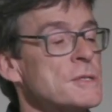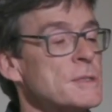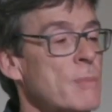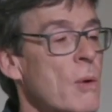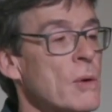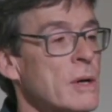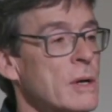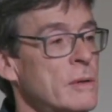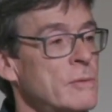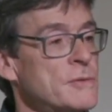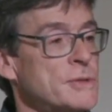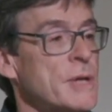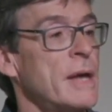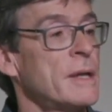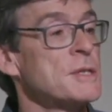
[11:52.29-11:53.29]
spoke of
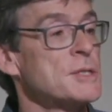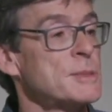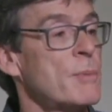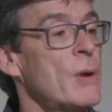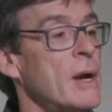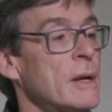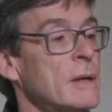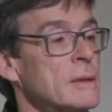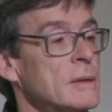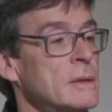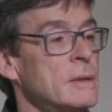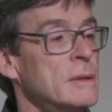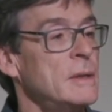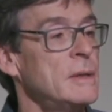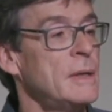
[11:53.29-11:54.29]
Silent Spring.
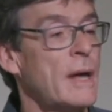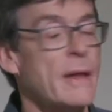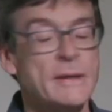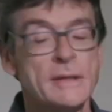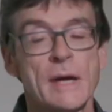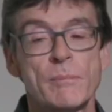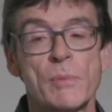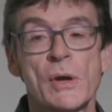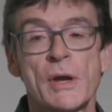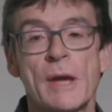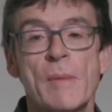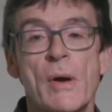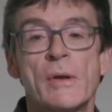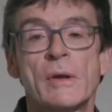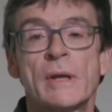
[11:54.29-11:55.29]
I think that book
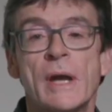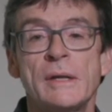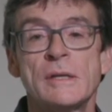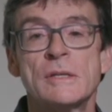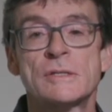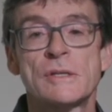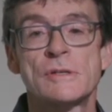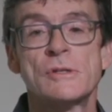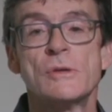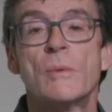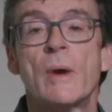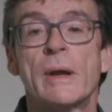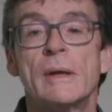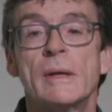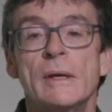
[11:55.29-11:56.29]
came out in
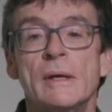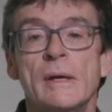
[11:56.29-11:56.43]
1961.